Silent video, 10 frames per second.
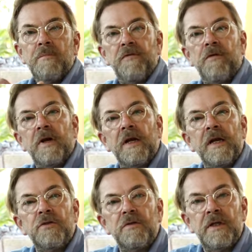Before I get
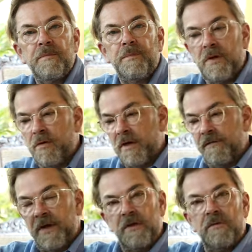into it, below the
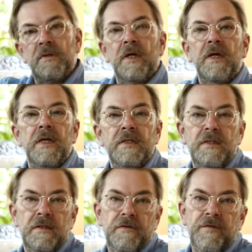video there
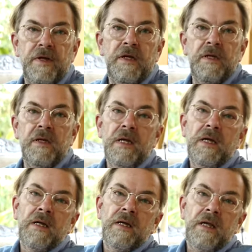is a free
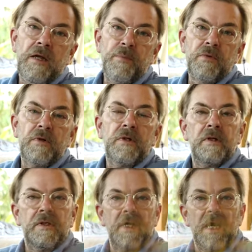ebook
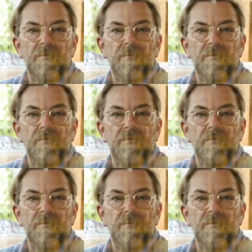that I